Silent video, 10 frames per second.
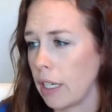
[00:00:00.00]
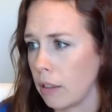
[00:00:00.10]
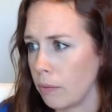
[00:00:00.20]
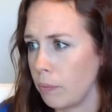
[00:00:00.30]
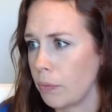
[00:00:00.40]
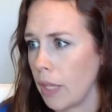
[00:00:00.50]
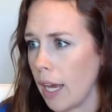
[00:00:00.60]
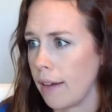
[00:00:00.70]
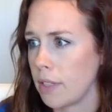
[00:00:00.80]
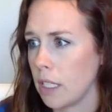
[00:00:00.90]
and they
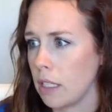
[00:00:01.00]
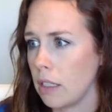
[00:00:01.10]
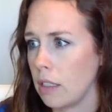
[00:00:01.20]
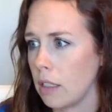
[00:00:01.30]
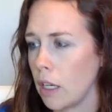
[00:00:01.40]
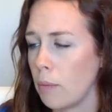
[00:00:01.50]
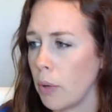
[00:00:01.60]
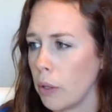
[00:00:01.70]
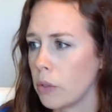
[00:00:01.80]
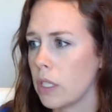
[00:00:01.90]
have to
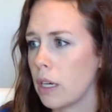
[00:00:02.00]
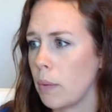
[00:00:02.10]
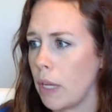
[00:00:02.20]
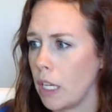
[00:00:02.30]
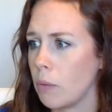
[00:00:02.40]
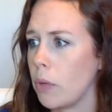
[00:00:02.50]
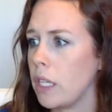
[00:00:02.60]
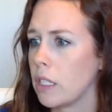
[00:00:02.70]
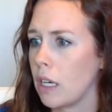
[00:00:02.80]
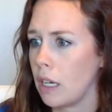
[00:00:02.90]
compose their opinion piece